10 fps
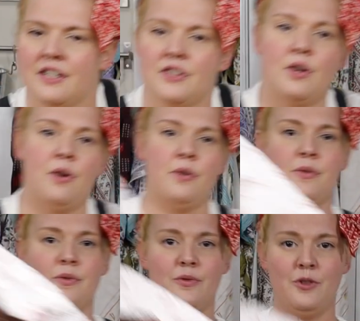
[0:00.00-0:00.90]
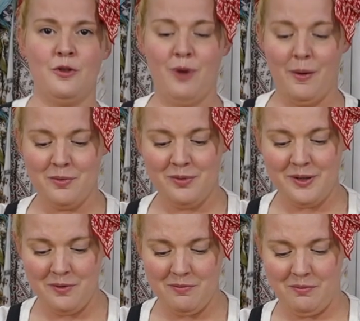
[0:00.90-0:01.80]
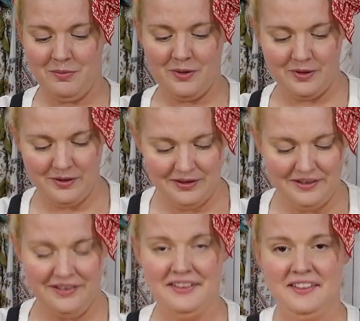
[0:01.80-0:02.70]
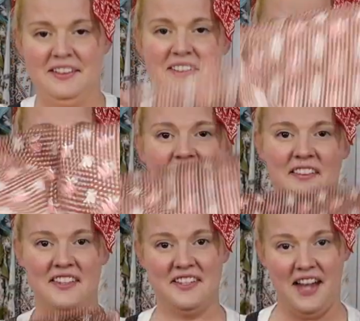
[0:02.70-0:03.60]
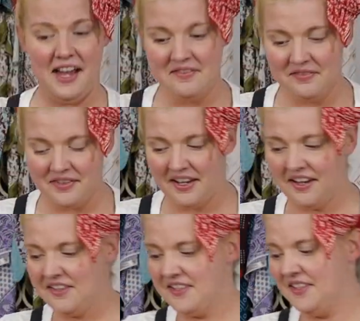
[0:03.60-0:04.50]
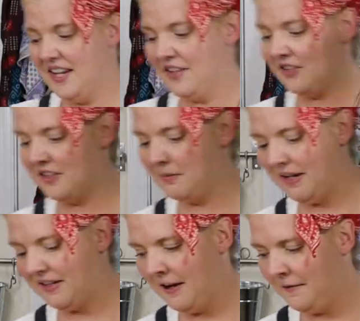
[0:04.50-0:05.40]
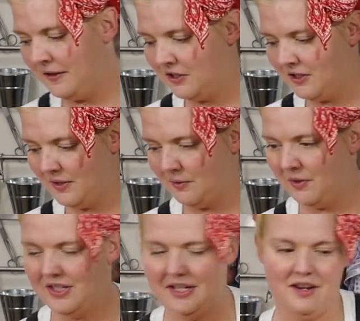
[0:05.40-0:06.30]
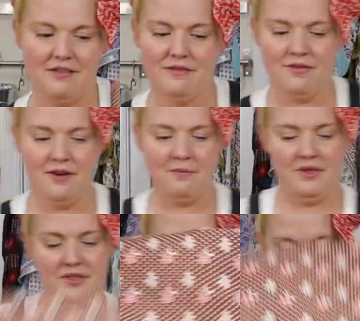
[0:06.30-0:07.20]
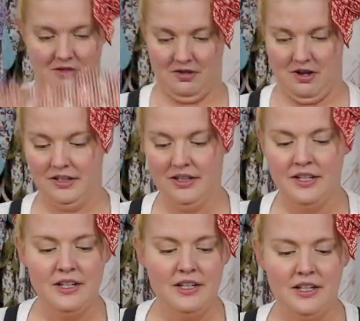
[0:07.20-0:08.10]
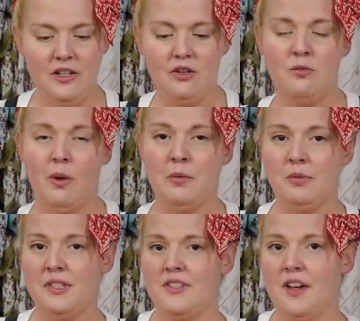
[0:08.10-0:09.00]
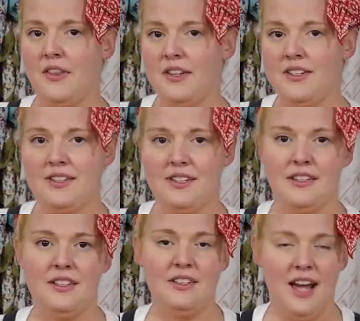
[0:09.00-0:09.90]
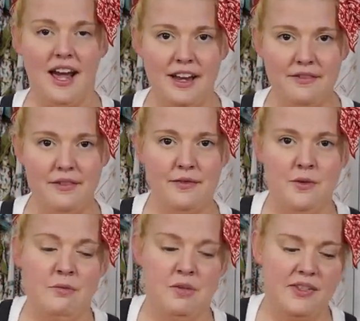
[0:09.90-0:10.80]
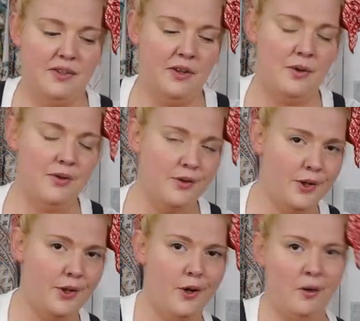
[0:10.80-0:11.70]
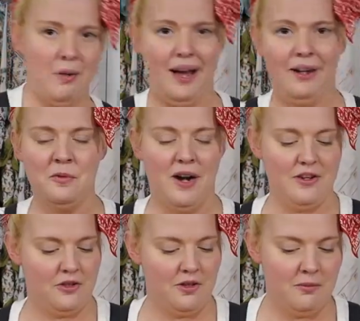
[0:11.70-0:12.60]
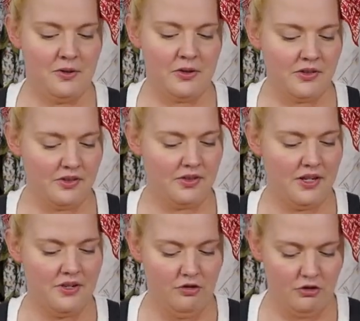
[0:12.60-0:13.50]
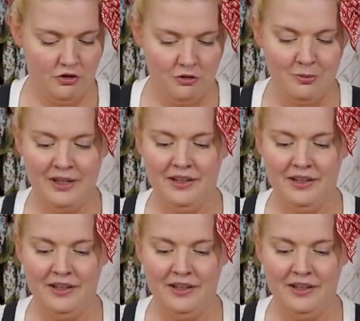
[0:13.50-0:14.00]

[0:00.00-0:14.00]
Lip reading: So you probably remember this guy. This is Angela's bedgown that she is working on from the sew along. You probably saw this in the live. If you missed those, you can go back and watch them. They're still on YouTube.